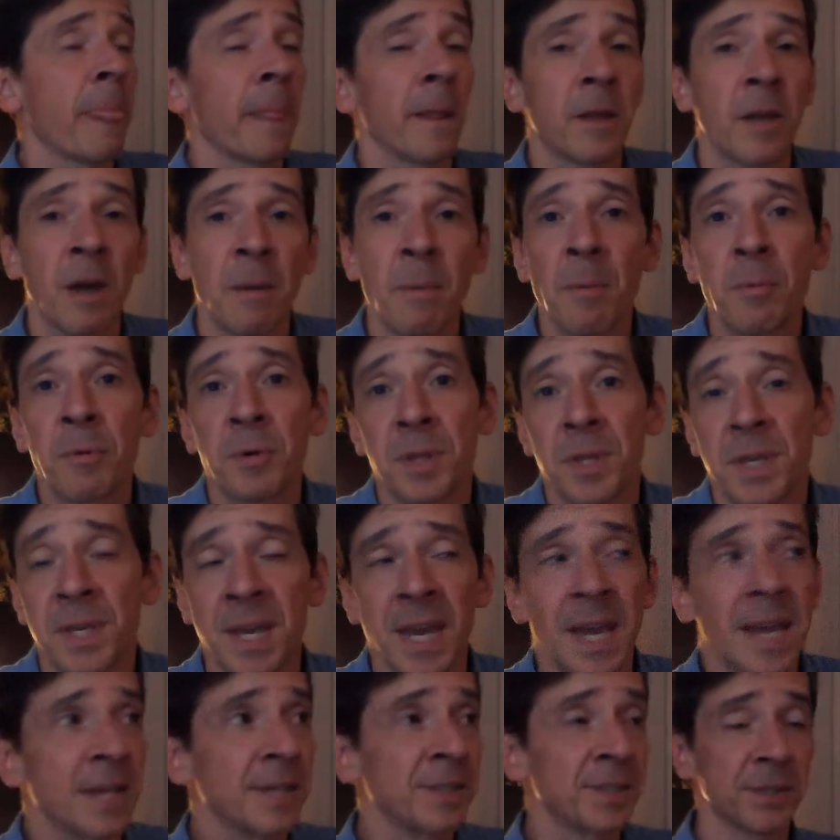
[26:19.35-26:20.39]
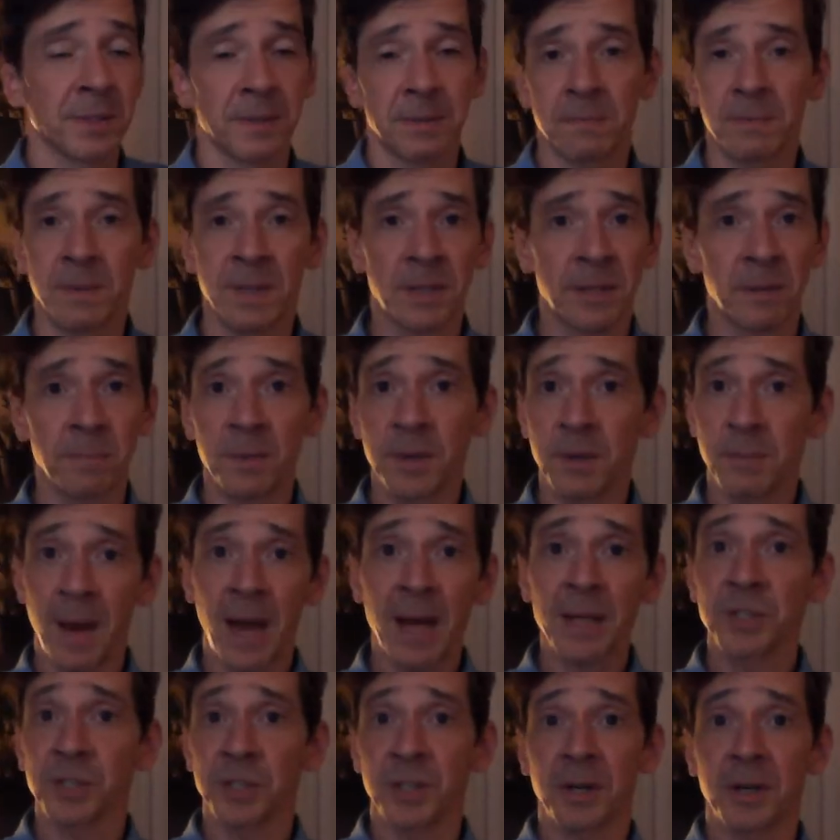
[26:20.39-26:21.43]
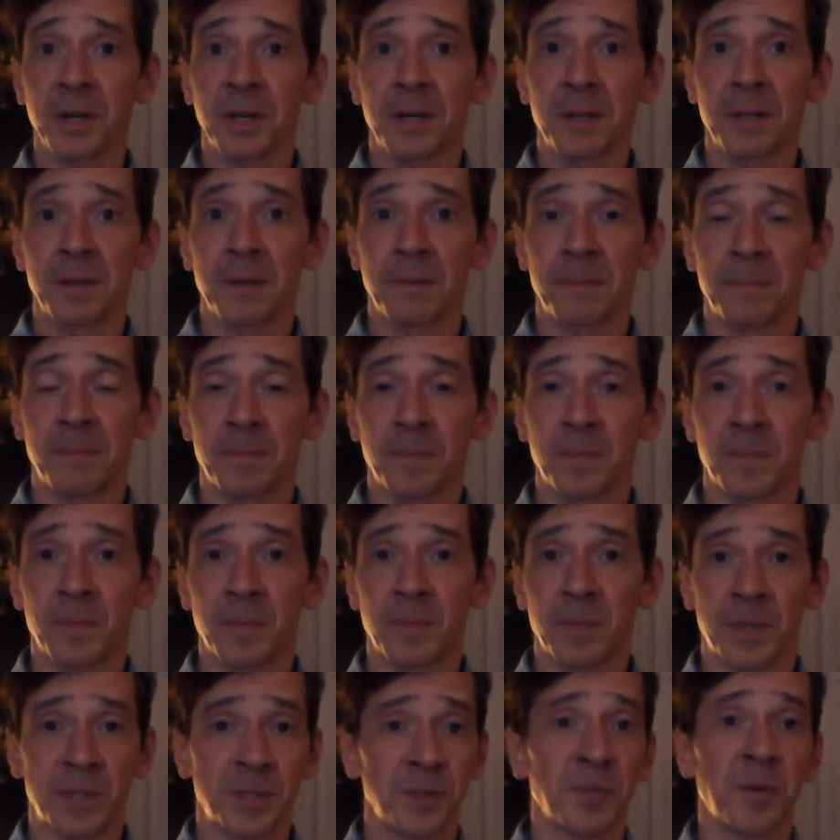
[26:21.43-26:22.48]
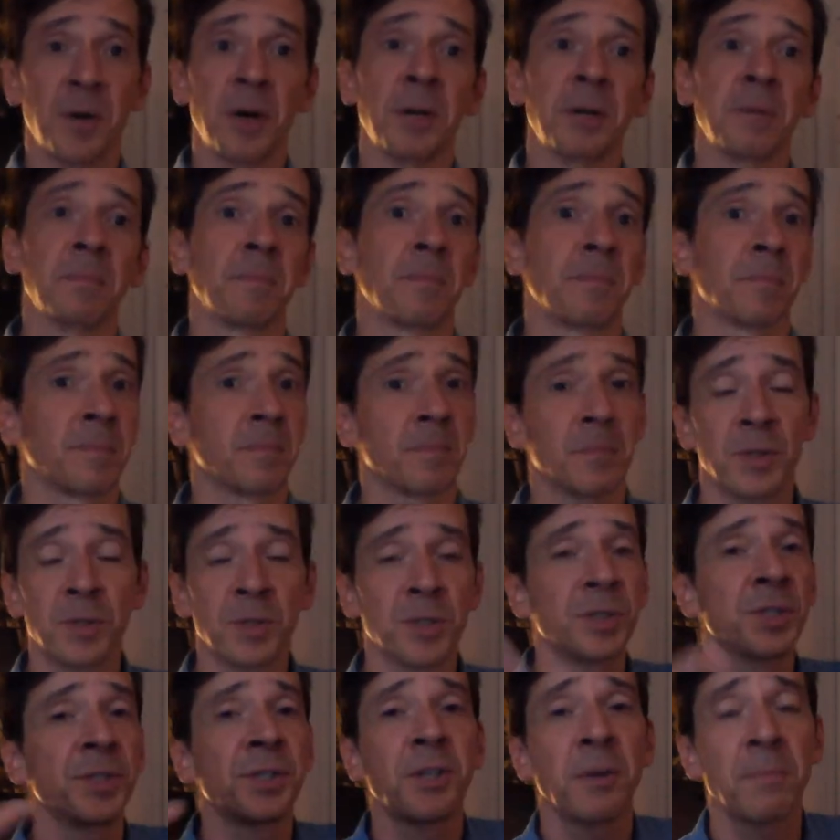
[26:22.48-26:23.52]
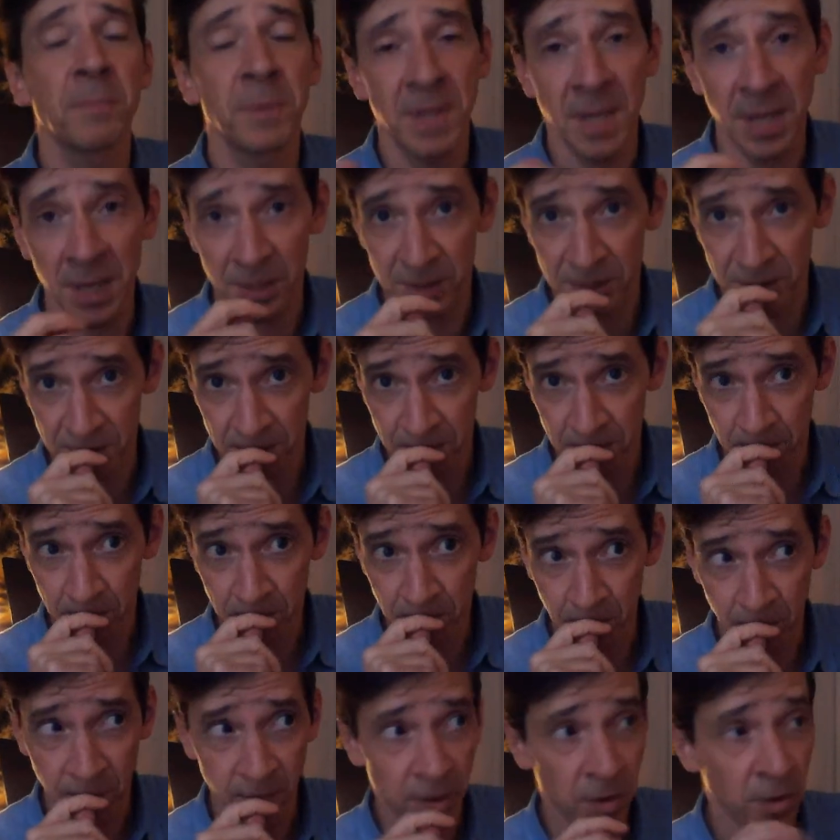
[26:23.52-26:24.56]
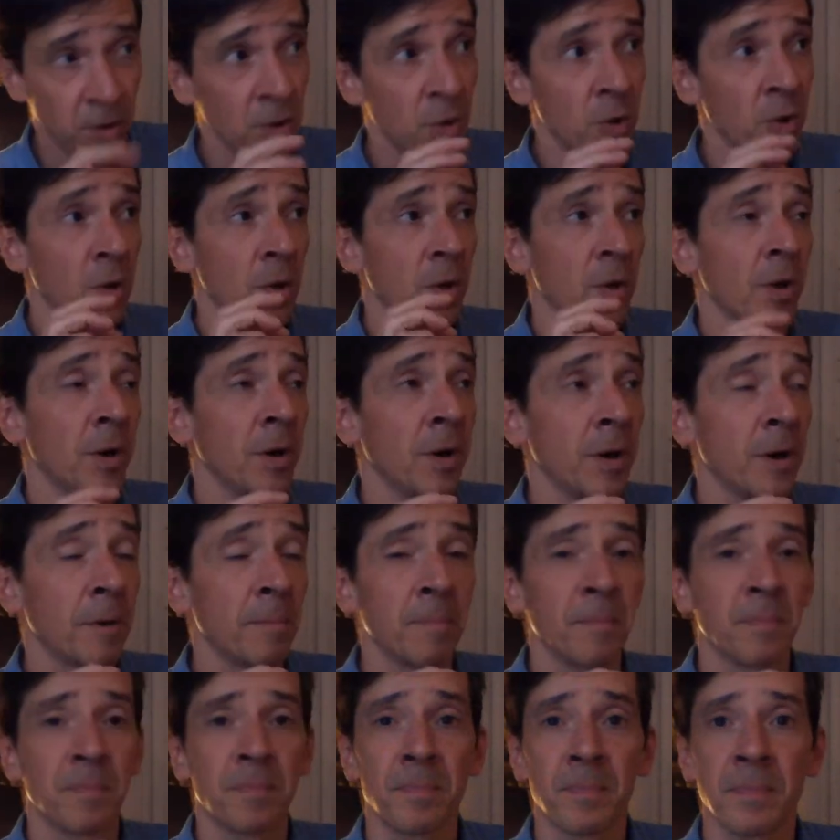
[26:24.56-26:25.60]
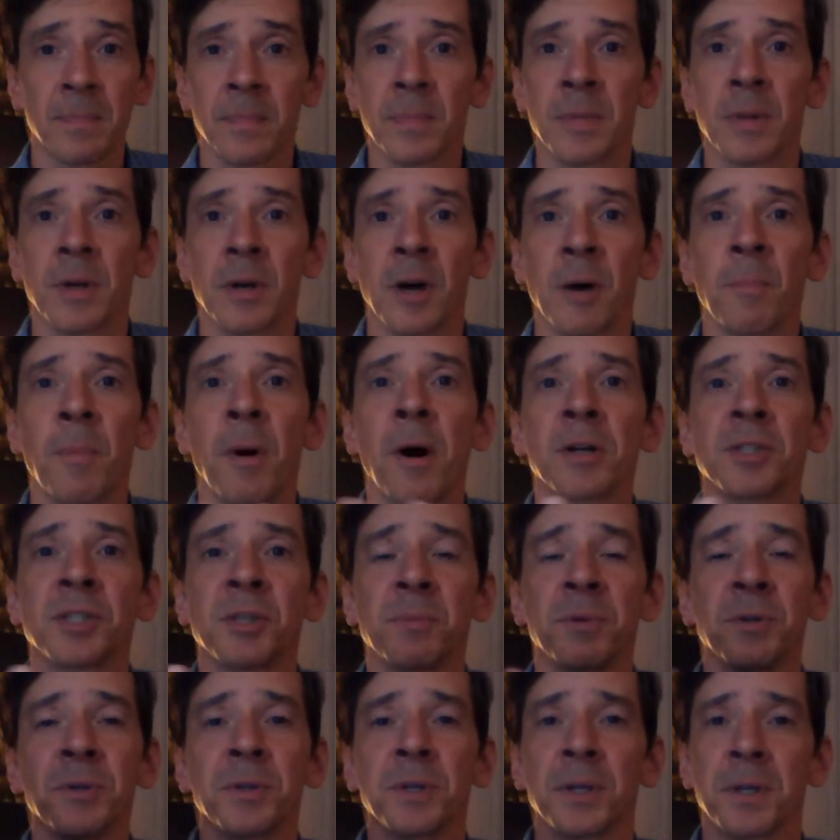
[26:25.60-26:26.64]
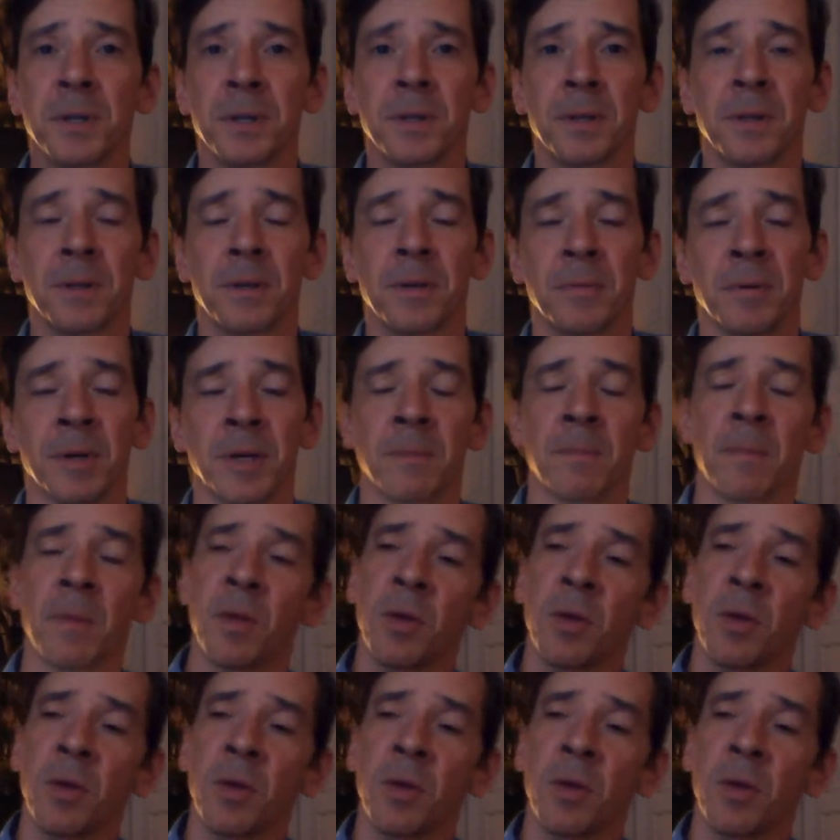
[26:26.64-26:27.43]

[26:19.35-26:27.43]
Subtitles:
Come up with a case. It can be imaginary. It's fine, but just some case, a possibility, right?